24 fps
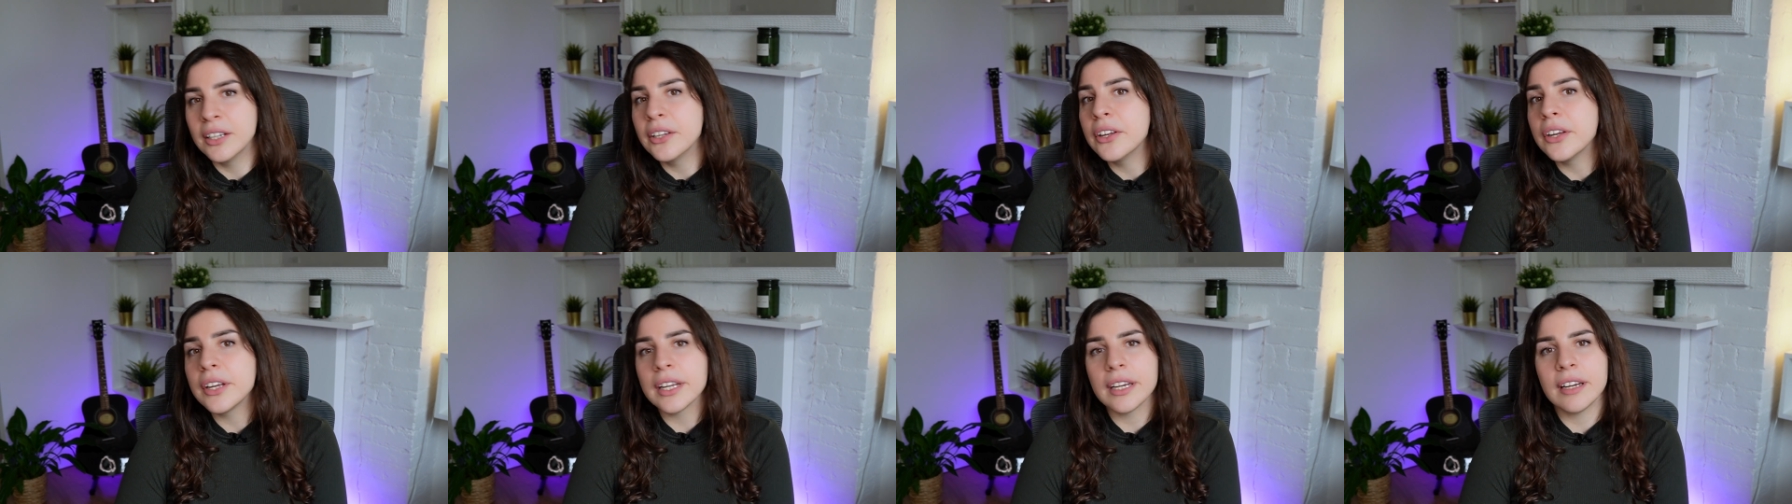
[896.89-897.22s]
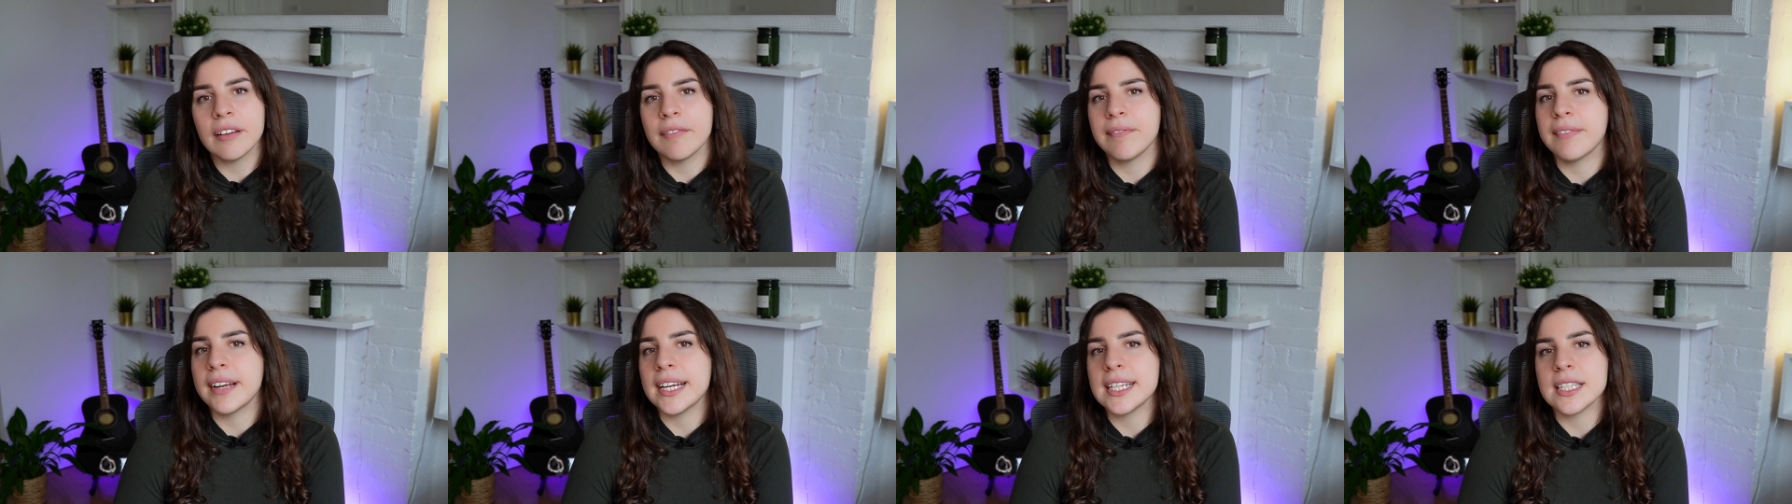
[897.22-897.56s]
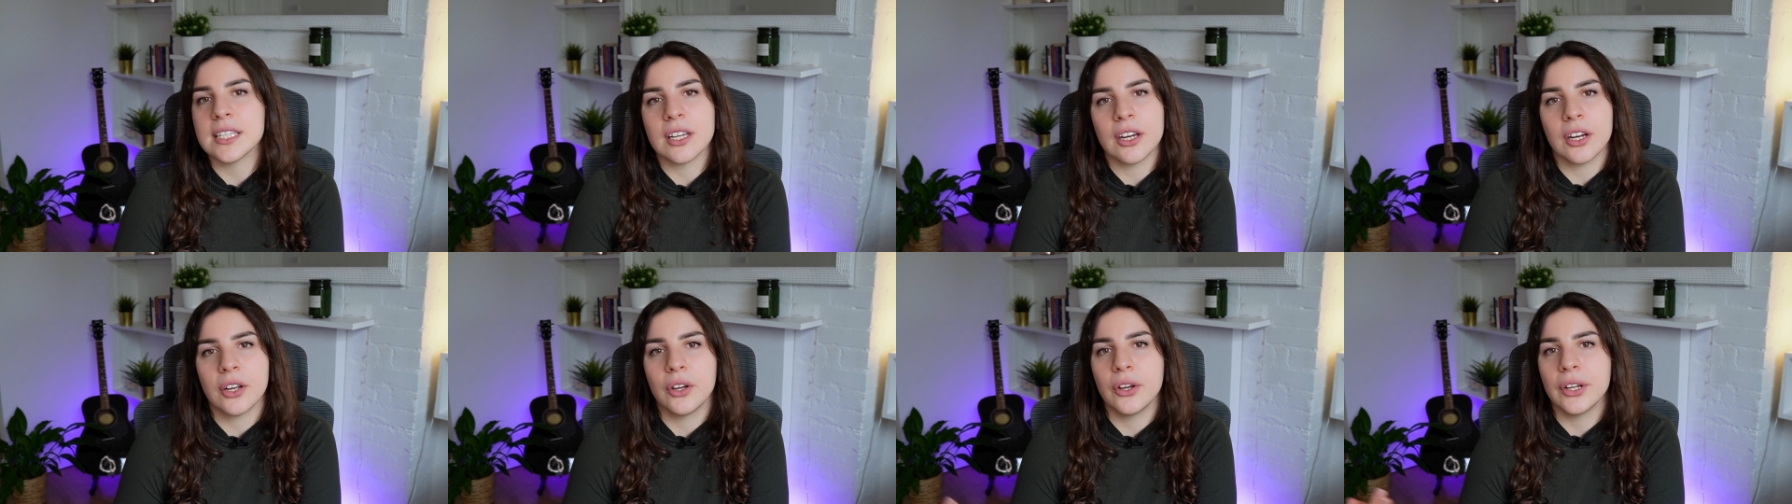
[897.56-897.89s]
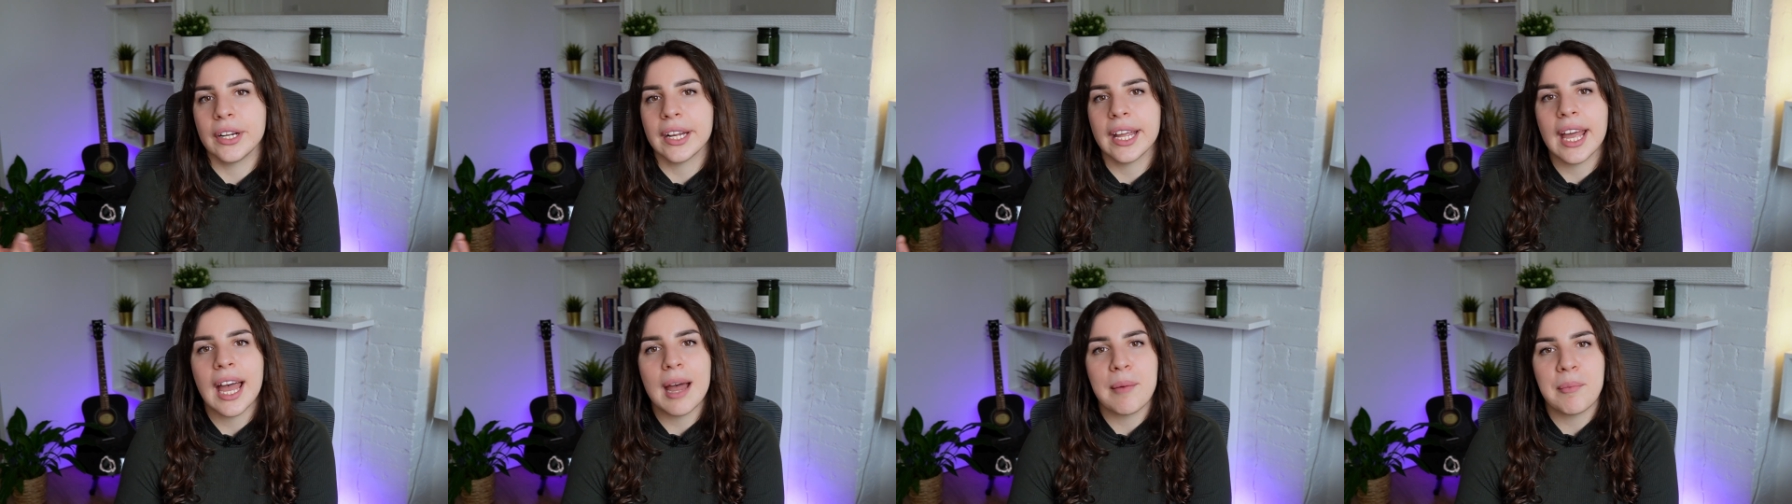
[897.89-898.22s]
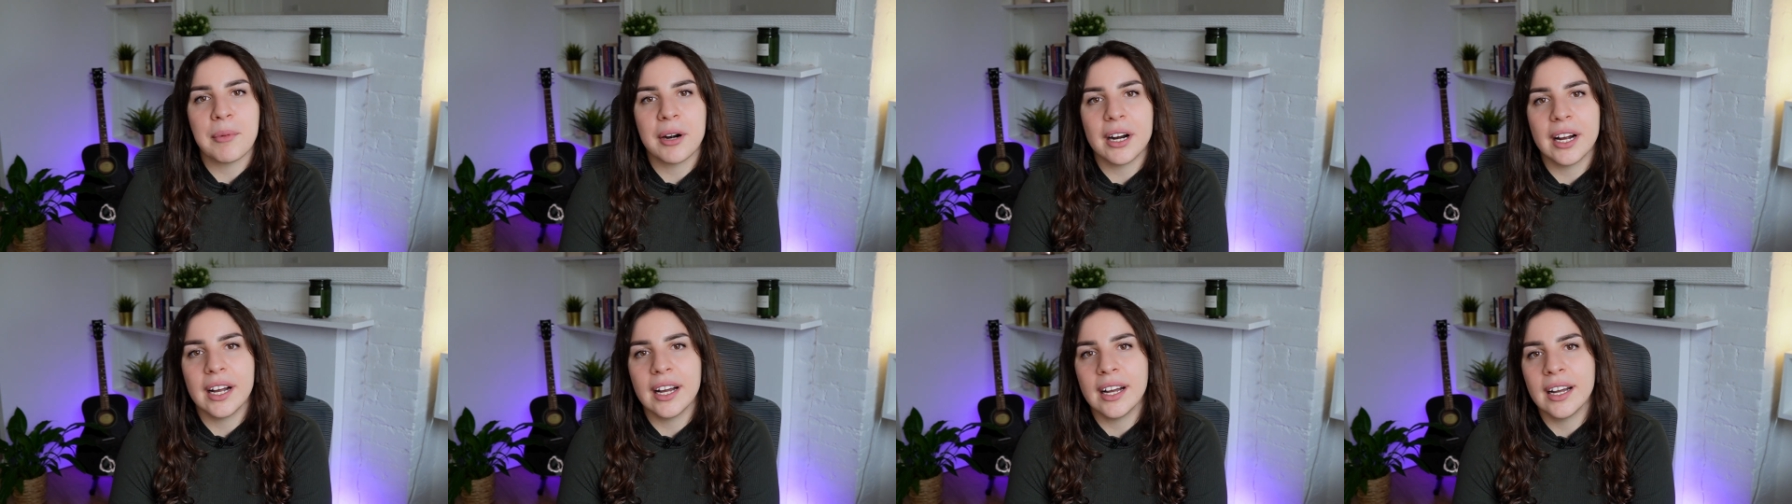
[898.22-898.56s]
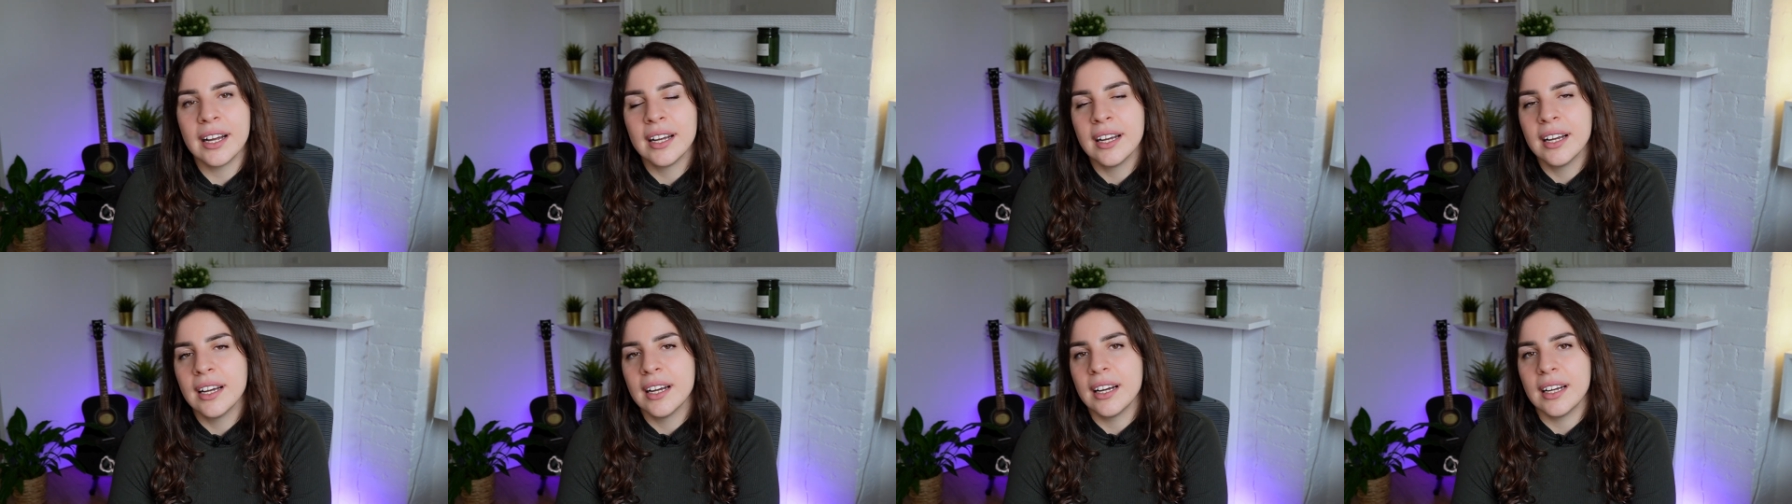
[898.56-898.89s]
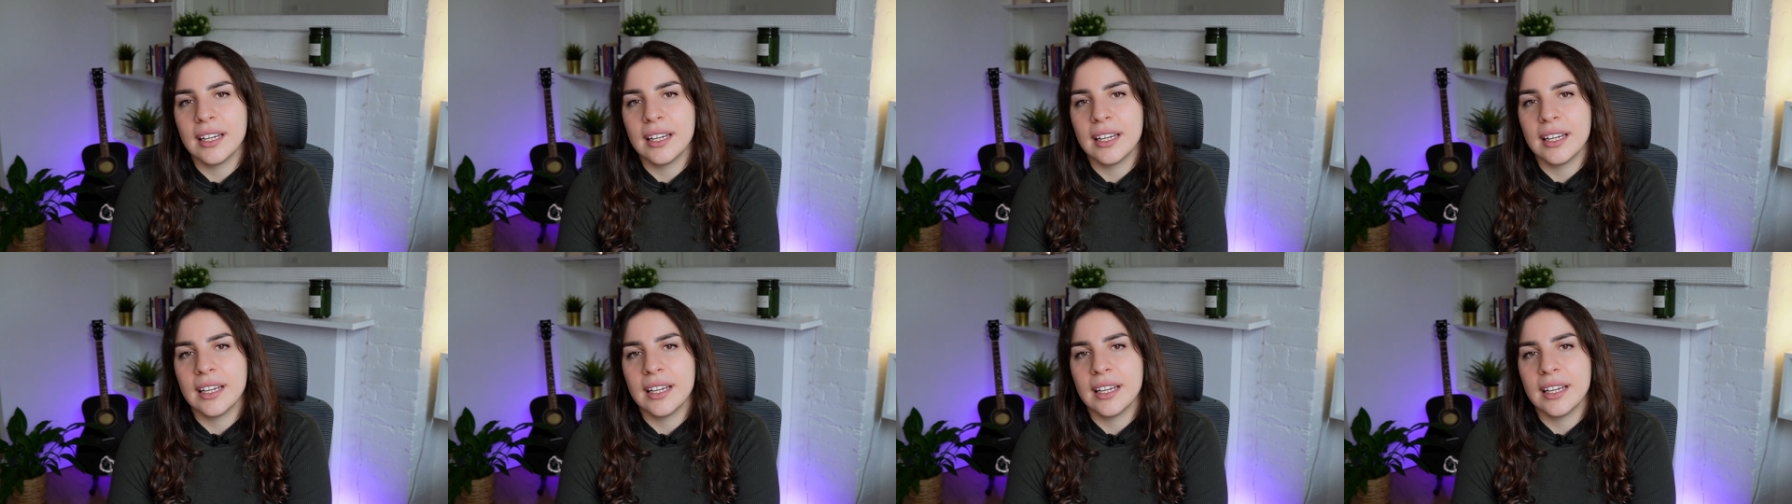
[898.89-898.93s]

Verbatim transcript: you can invest in a good camera